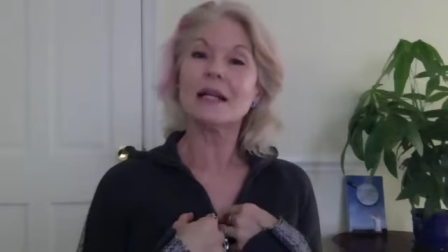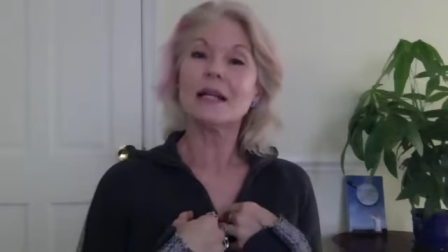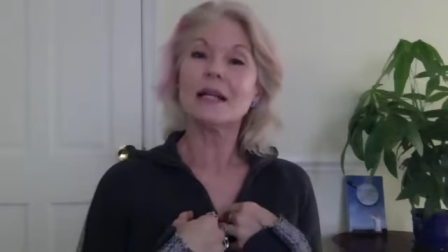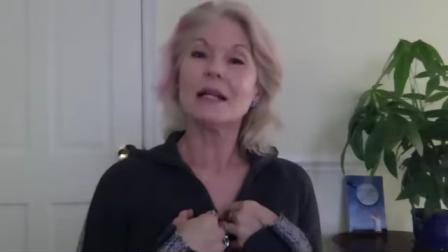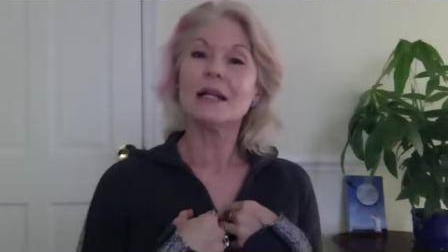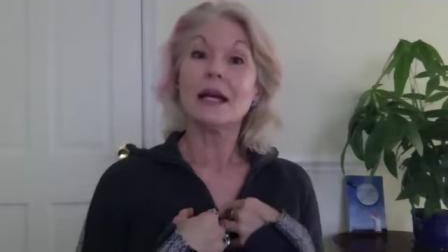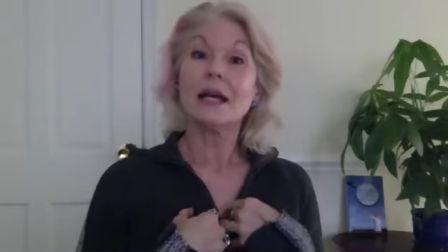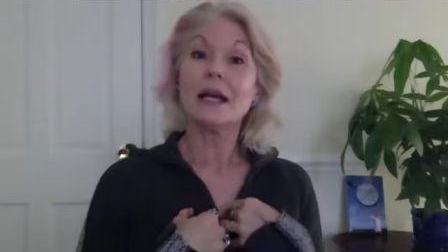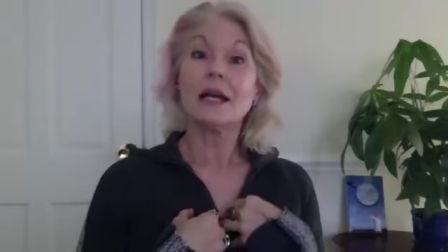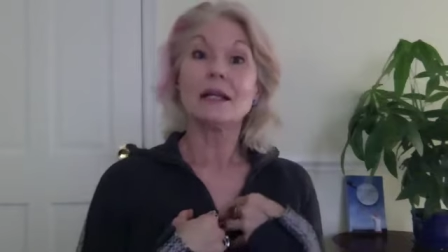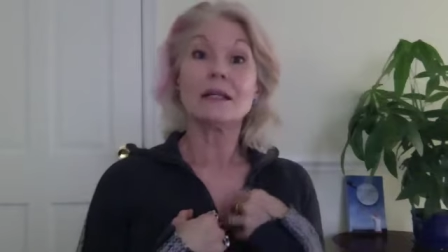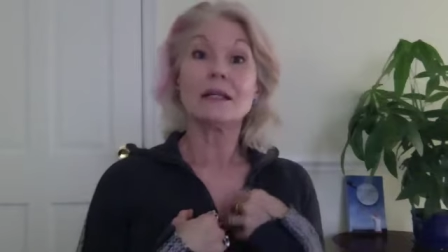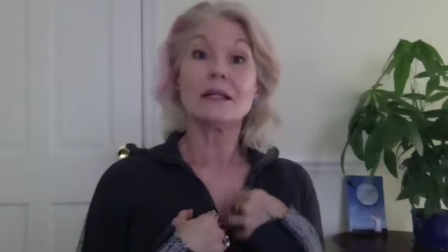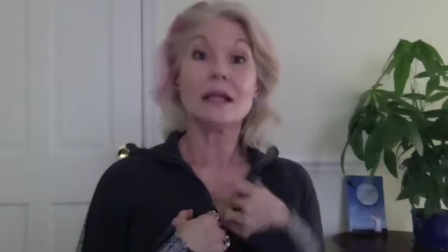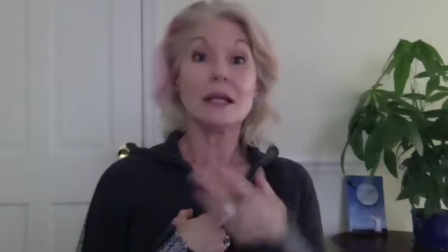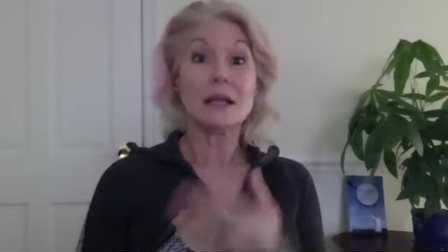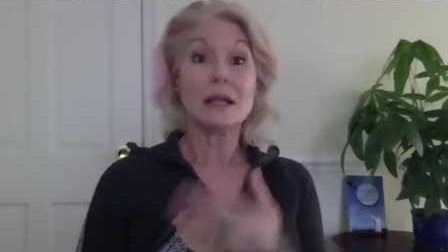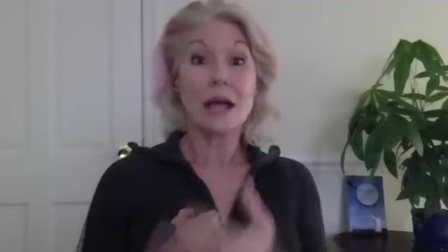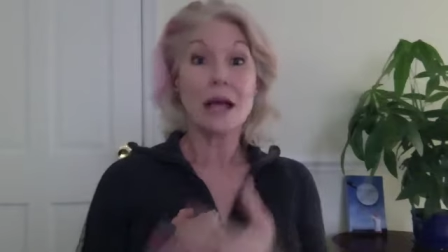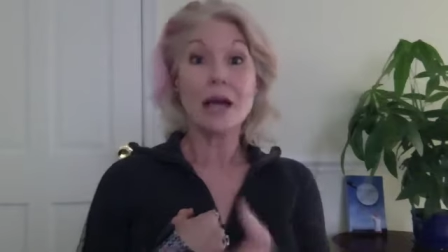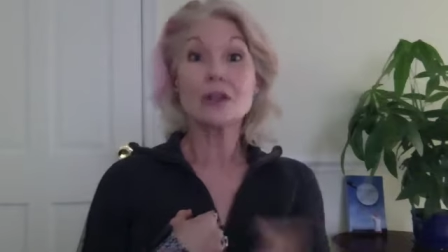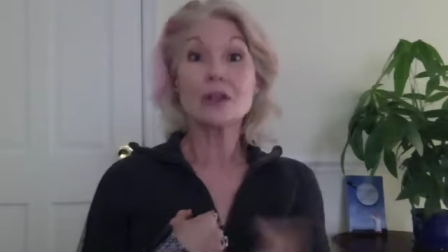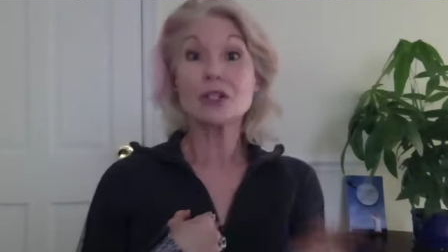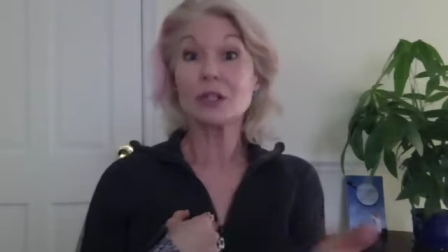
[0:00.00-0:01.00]
and
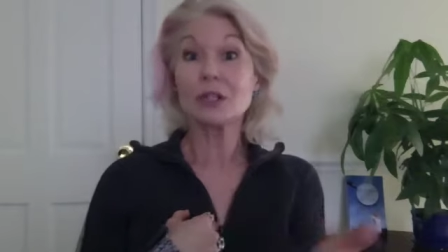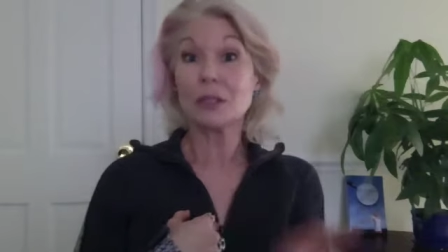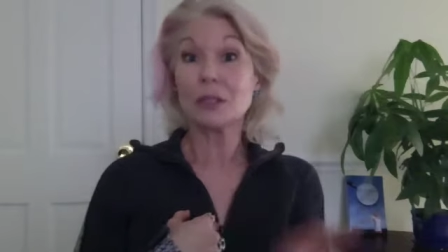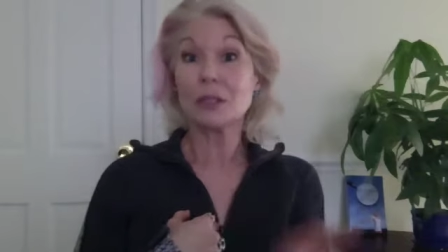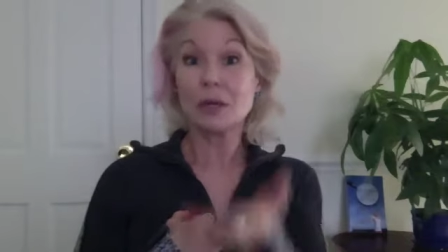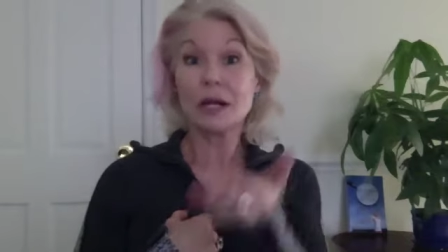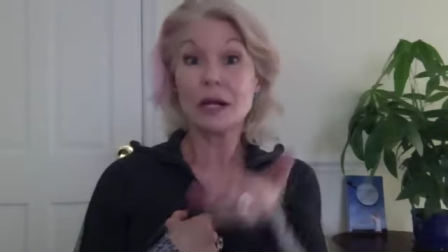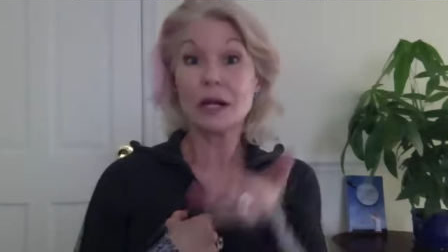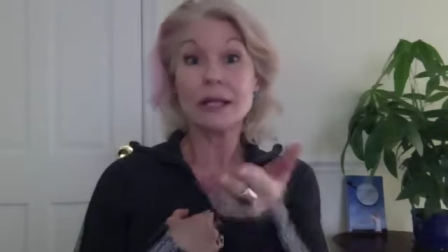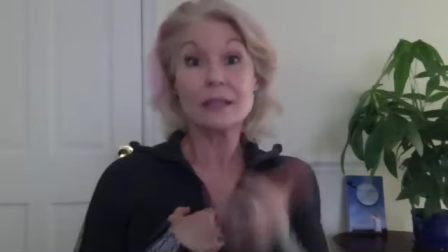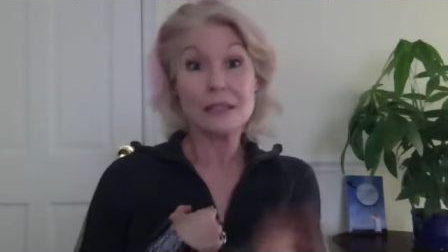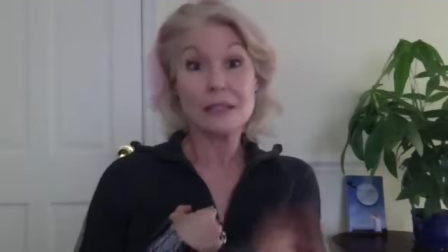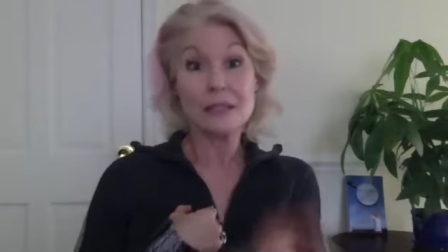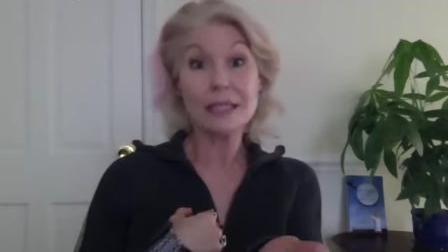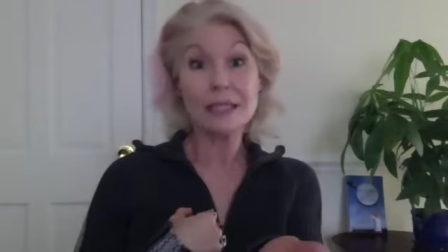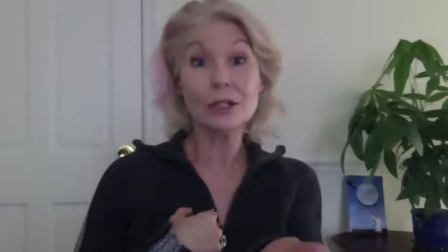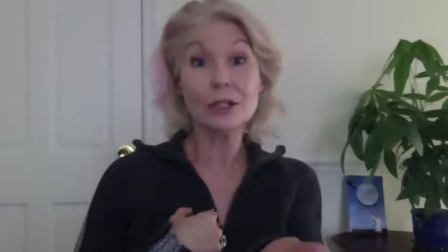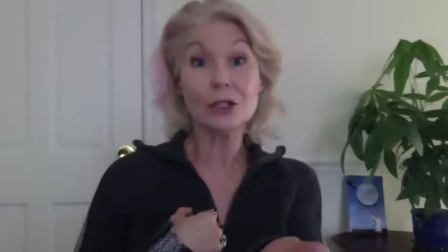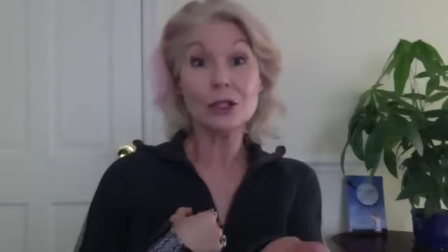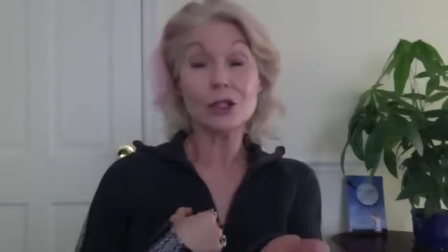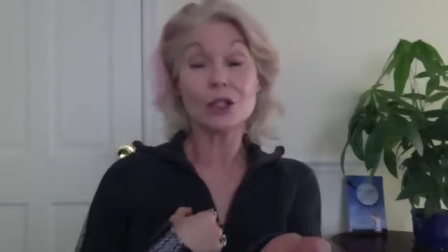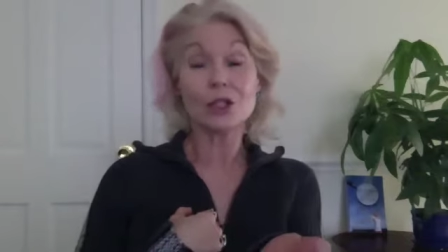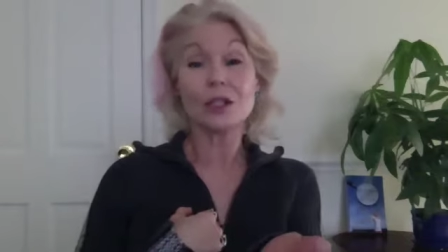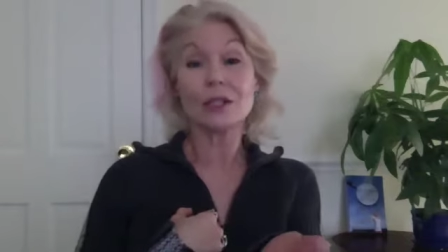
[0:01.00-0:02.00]
actually what I did
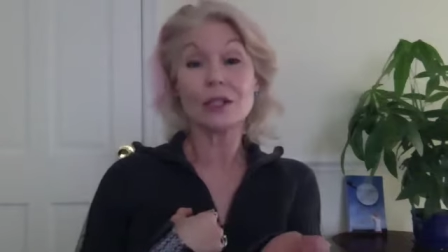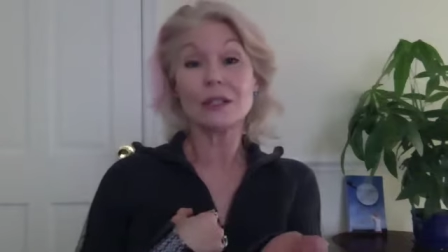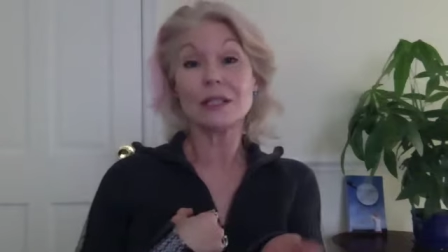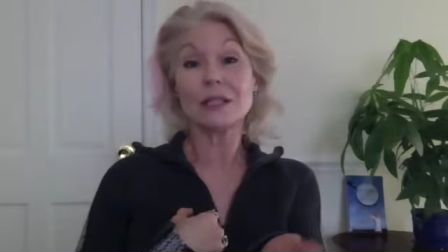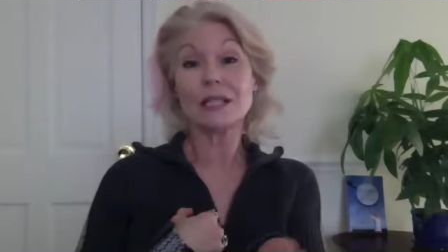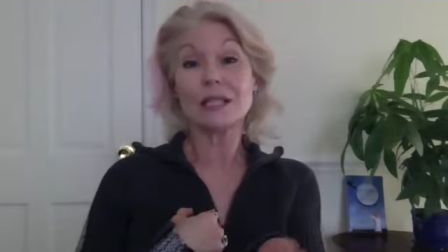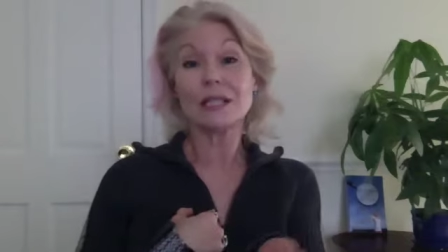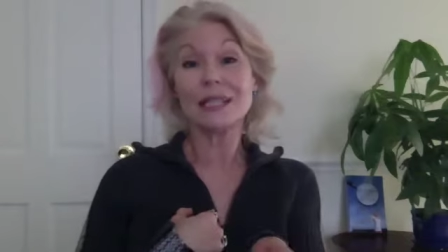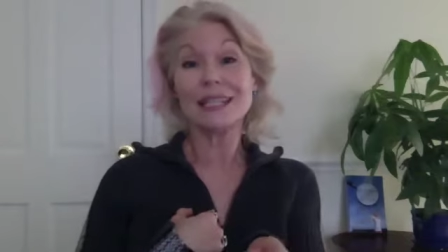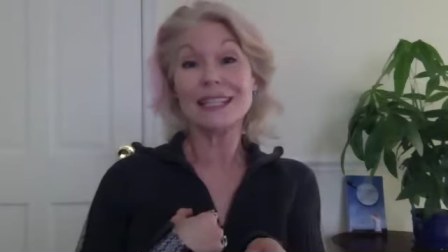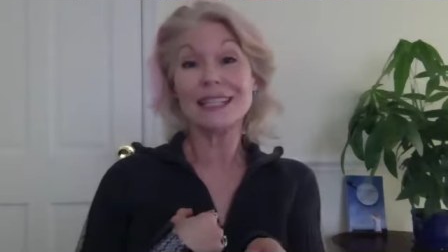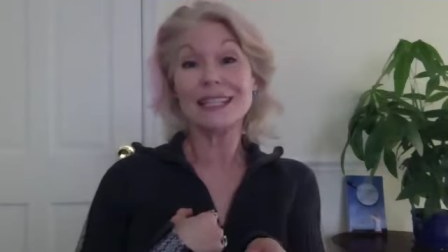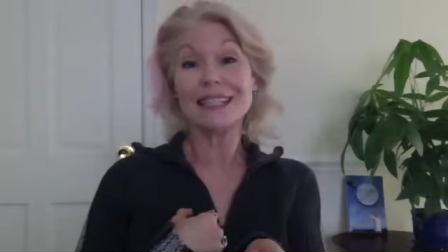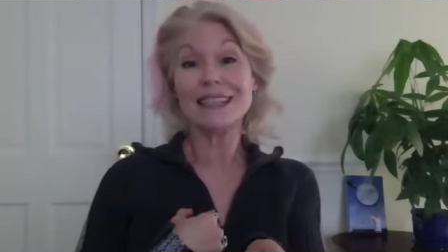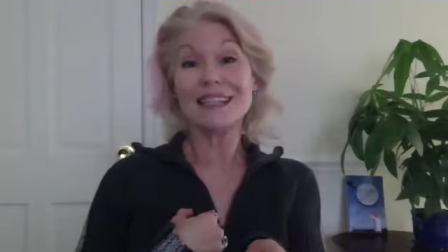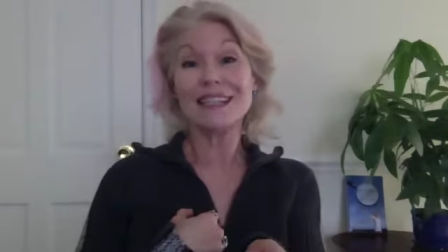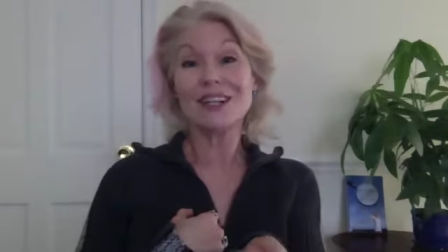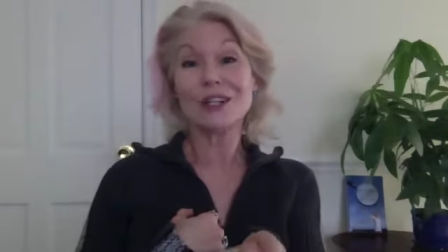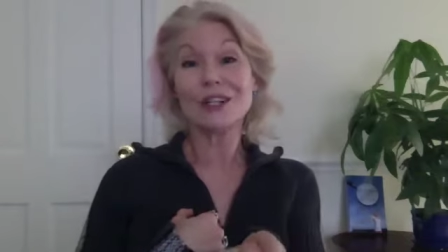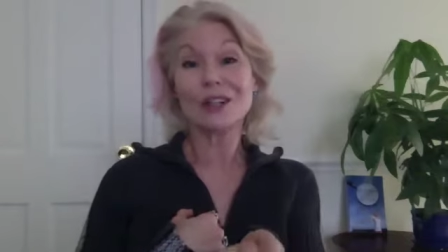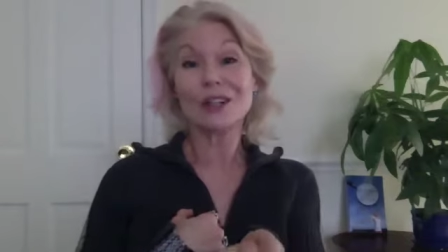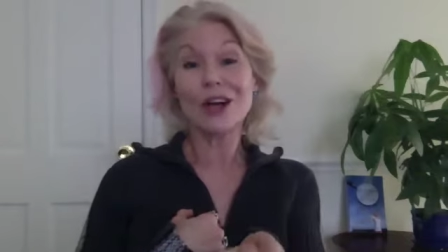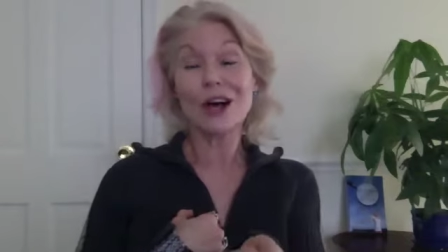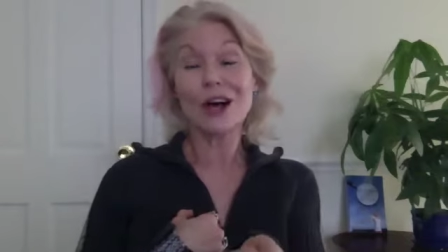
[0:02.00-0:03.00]
learn in the
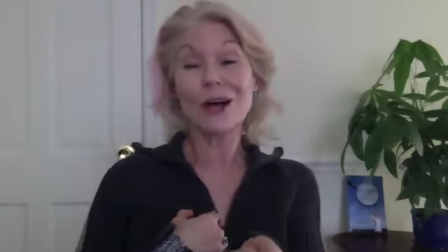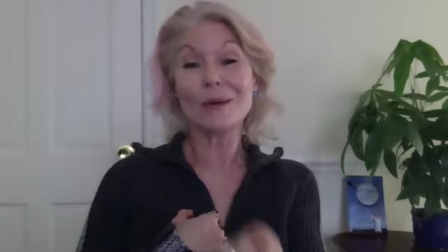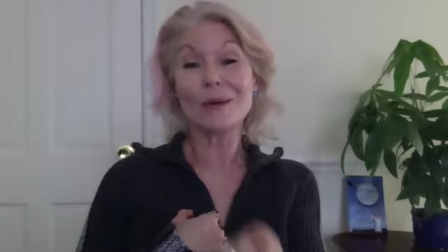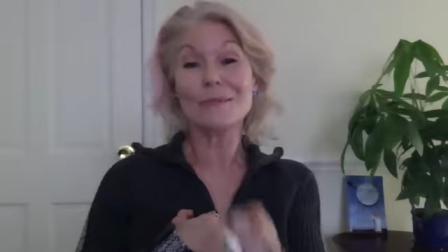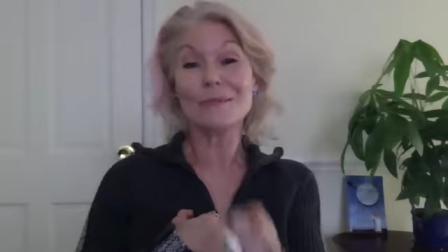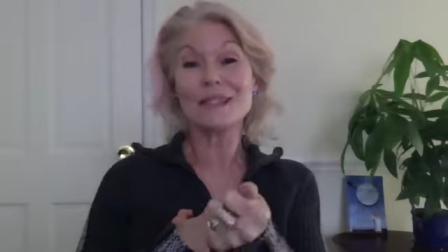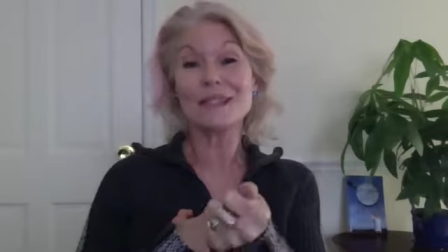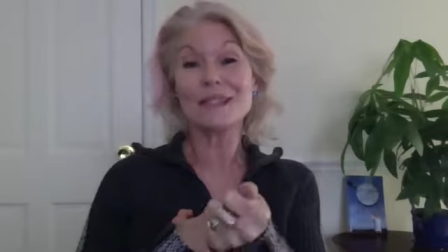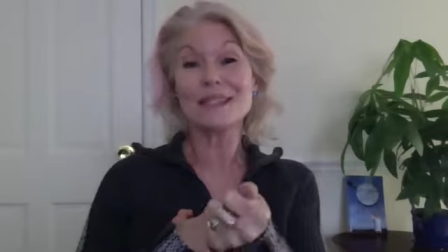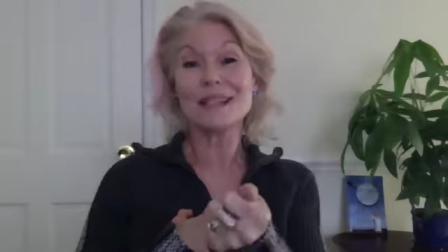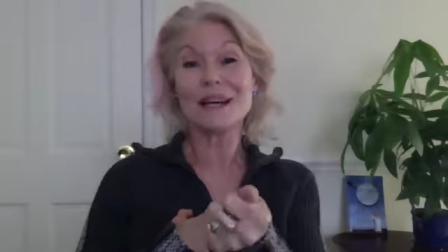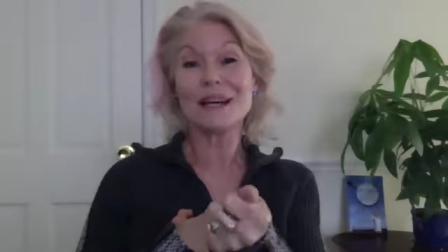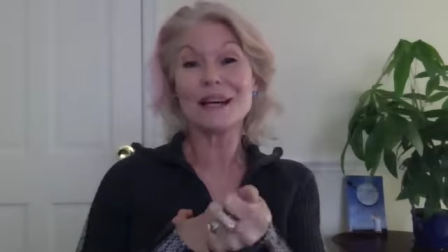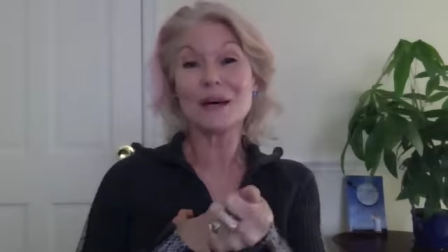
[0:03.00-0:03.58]
clubs,